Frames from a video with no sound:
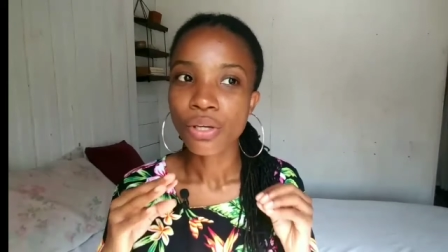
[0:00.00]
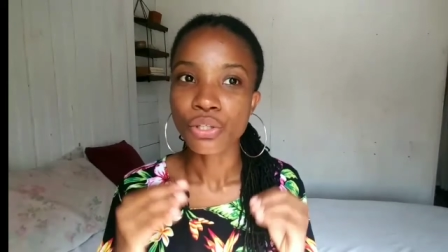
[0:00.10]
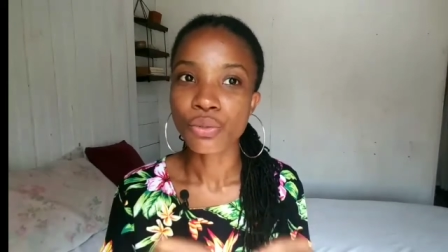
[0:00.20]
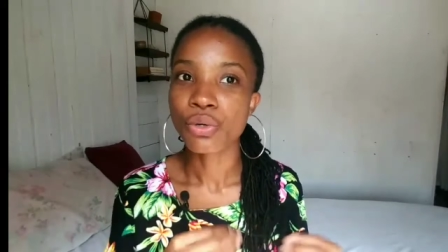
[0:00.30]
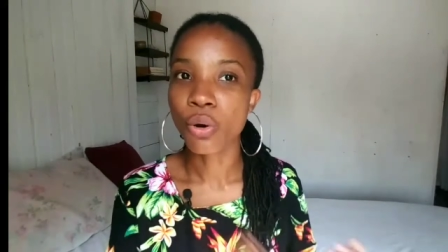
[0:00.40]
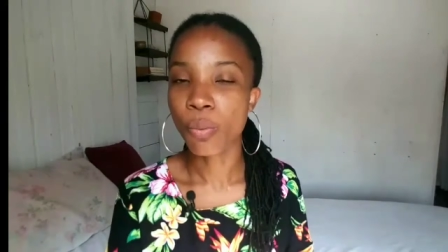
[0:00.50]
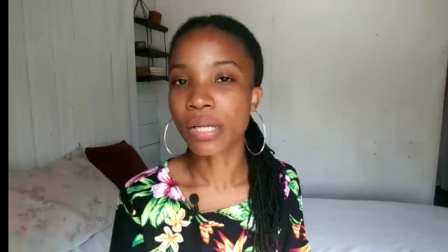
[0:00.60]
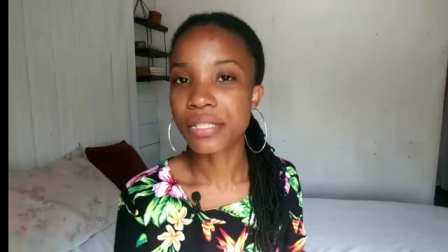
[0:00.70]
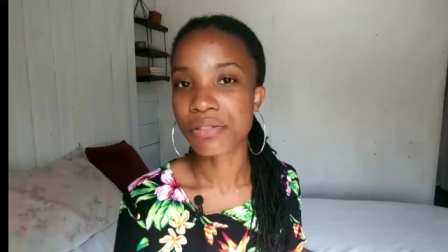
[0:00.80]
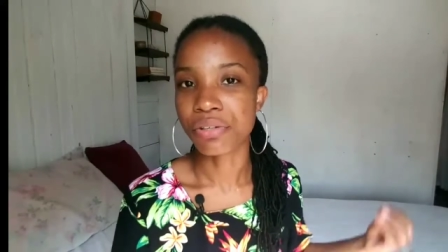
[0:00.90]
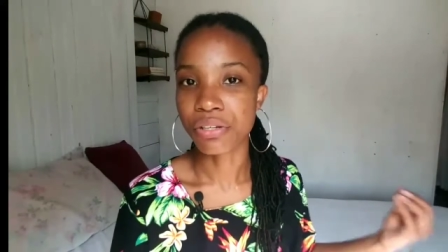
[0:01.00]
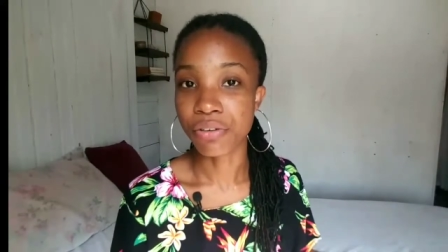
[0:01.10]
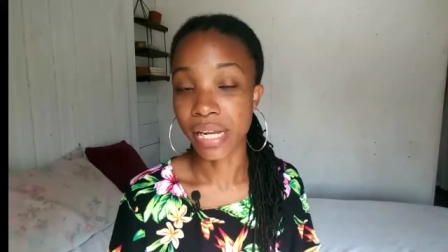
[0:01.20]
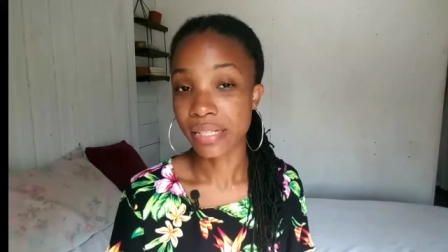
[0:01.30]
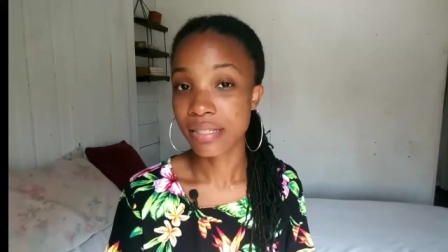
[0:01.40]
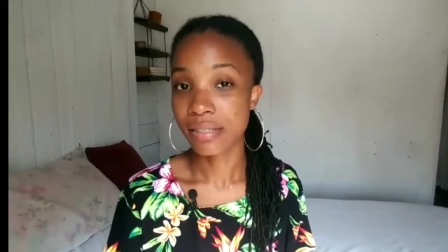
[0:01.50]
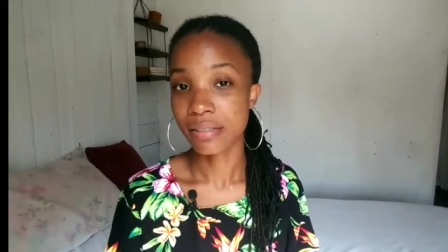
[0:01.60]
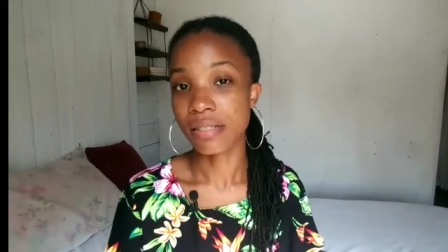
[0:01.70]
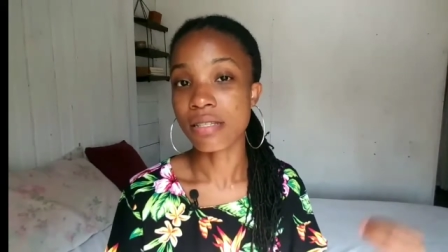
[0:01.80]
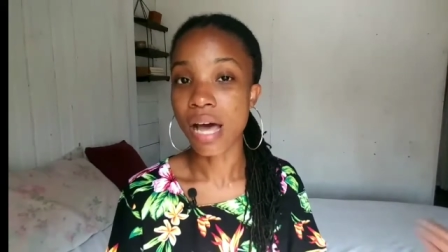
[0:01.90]
you don't want to regret
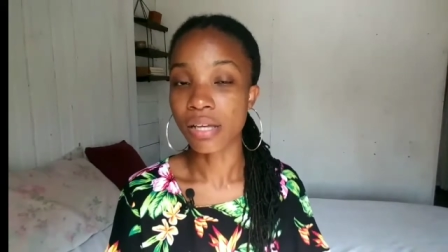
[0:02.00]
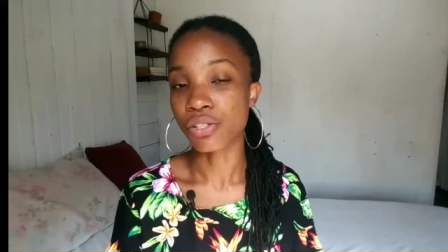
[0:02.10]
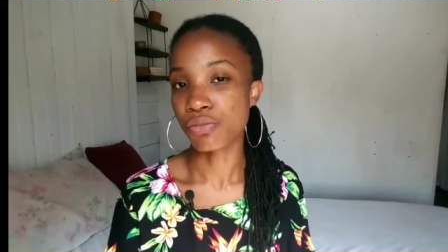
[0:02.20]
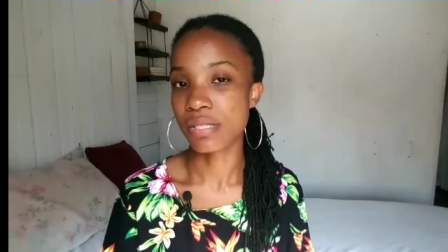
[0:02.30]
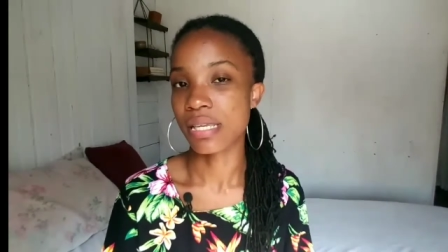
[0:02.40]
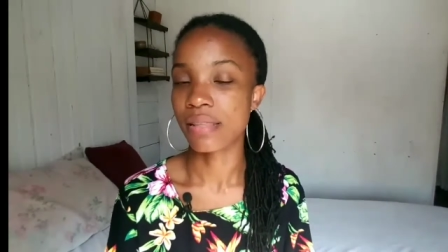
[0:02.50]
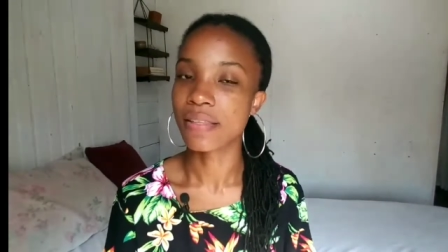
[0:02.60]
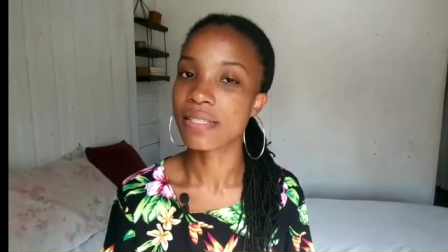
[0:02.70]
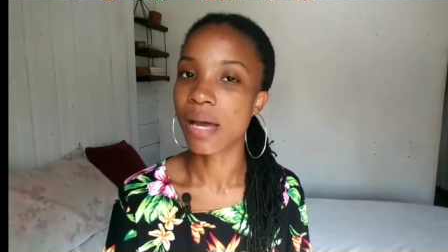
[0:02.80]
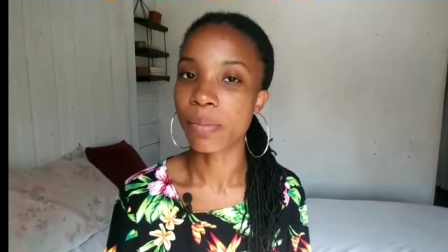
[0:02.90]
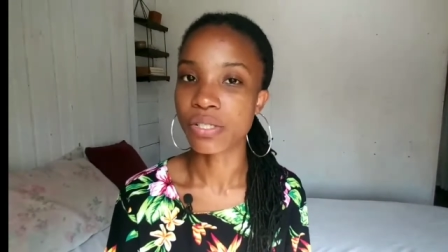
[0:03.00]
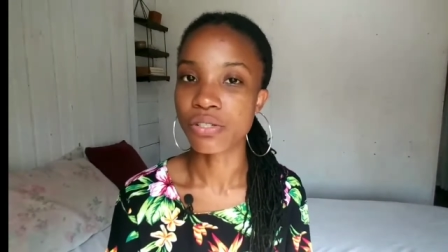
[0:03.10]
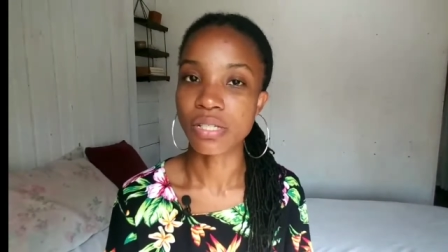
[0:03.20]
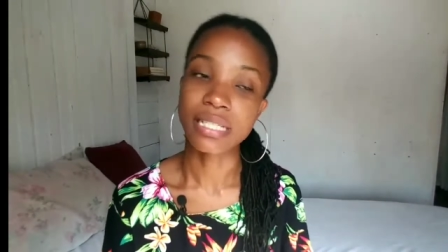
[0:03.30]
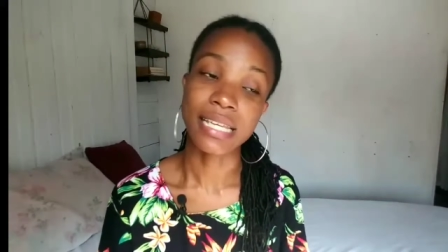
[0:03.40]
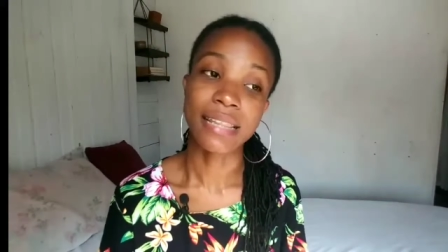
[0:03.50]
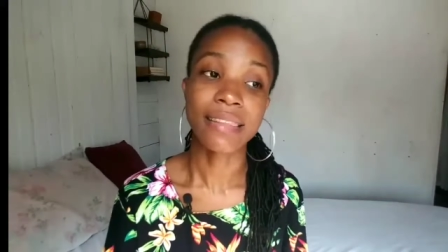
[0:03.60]
not using this opportunity.